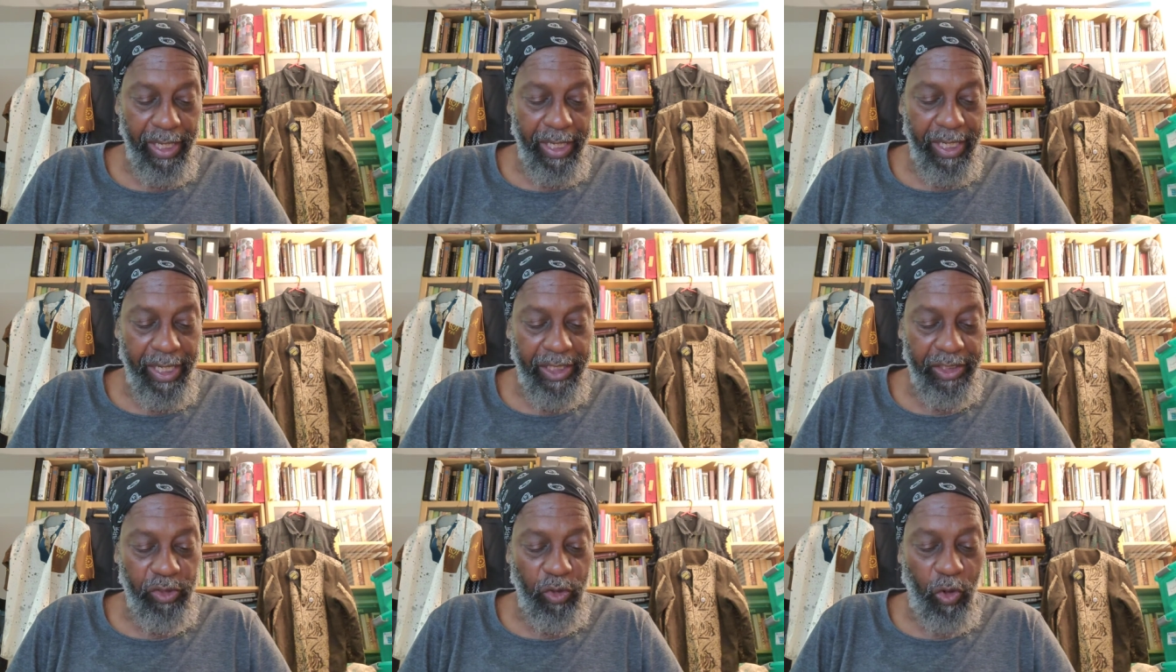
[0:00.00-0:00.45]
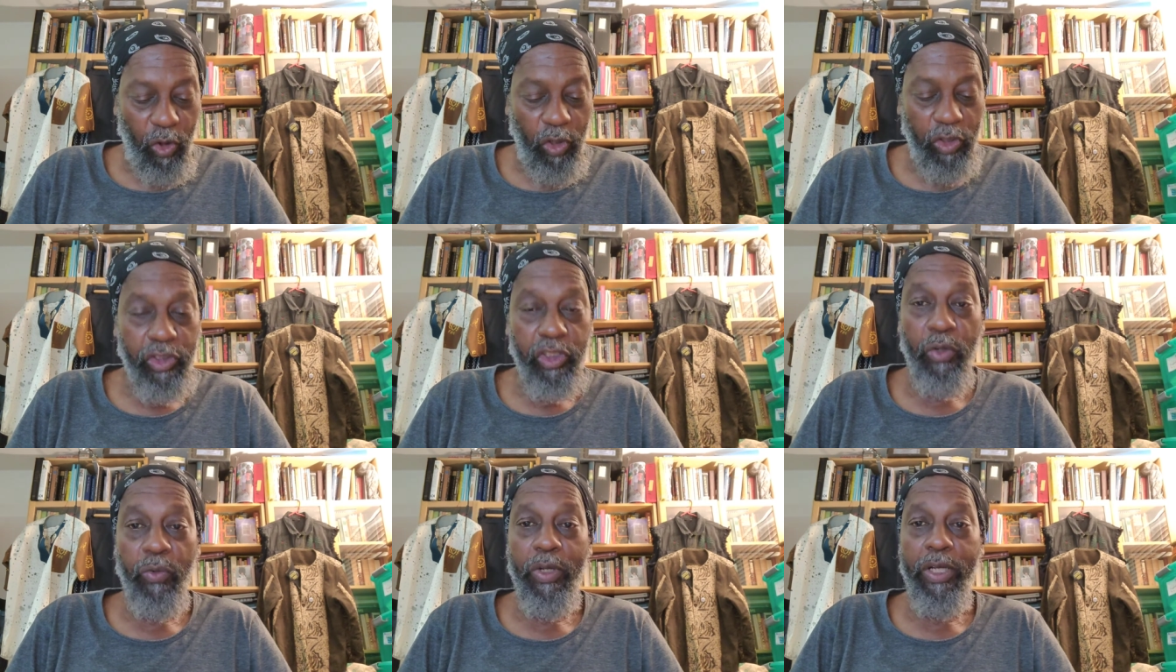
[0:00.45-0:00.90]
It is
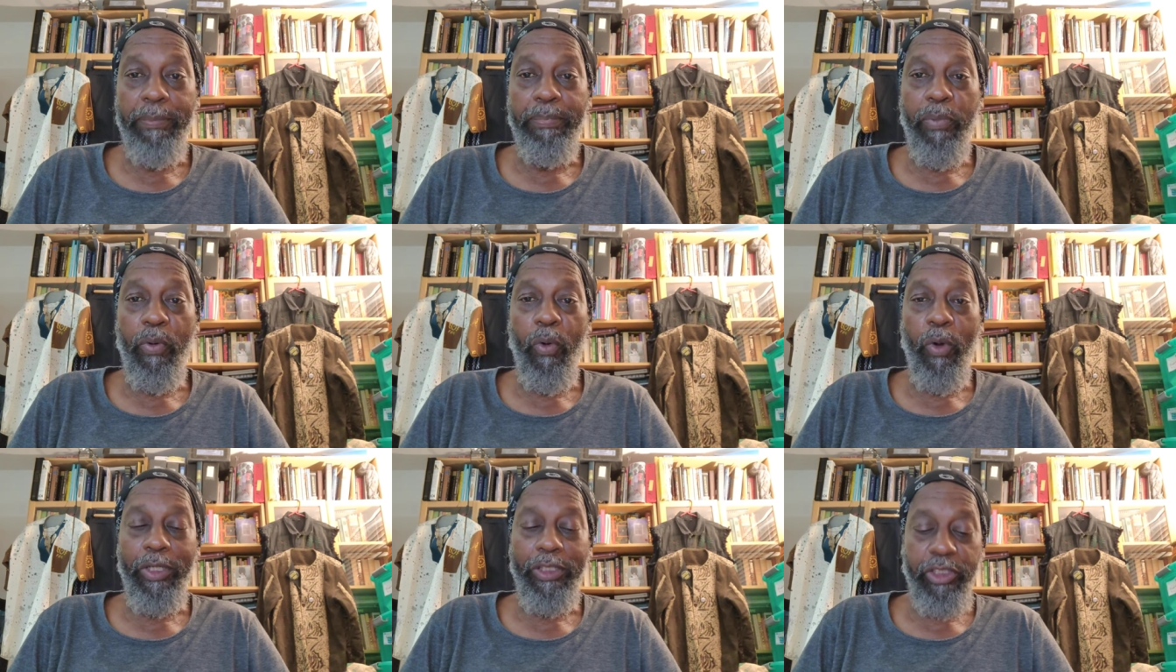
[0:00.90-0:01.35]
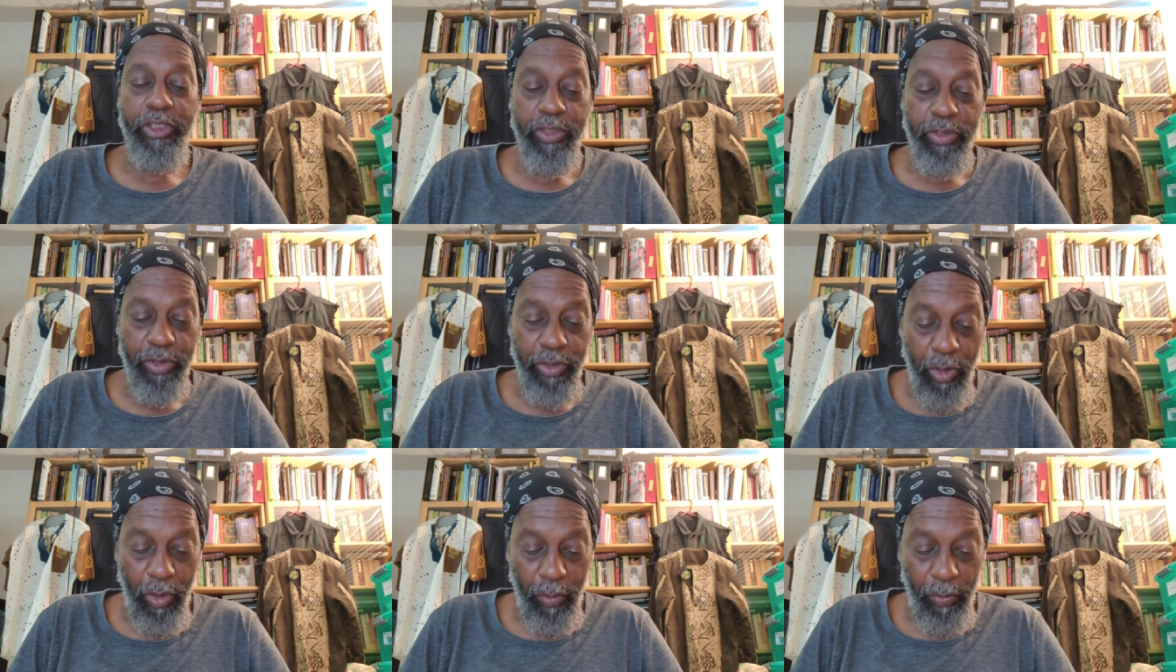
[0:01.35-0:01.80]
also important to
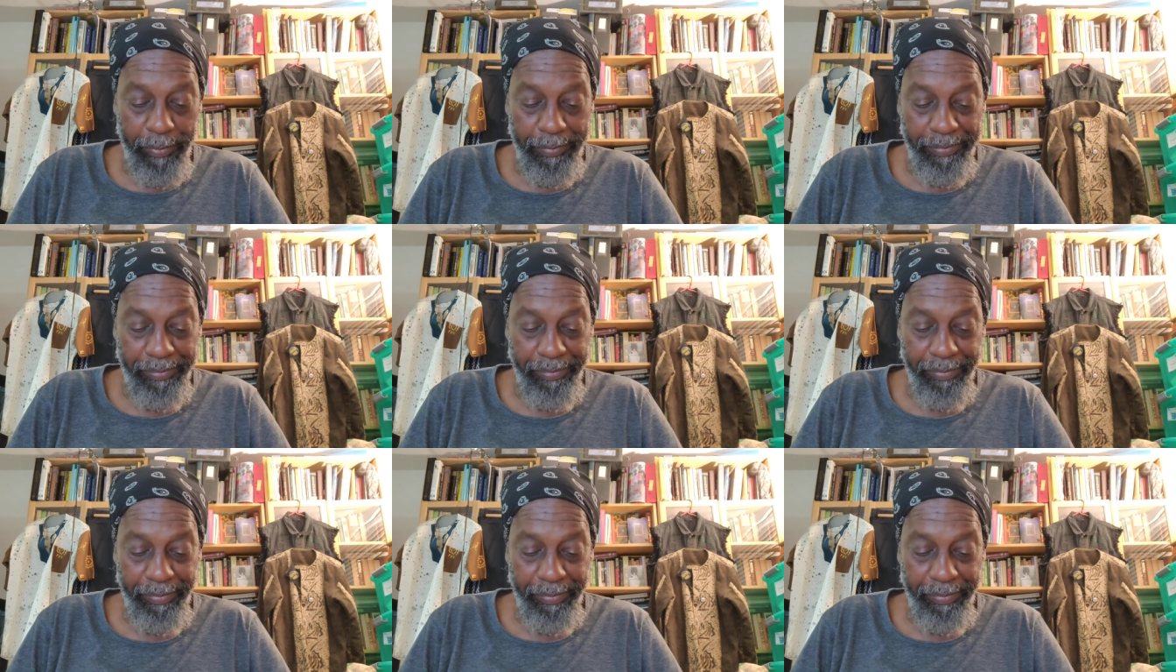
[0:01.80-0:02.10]
know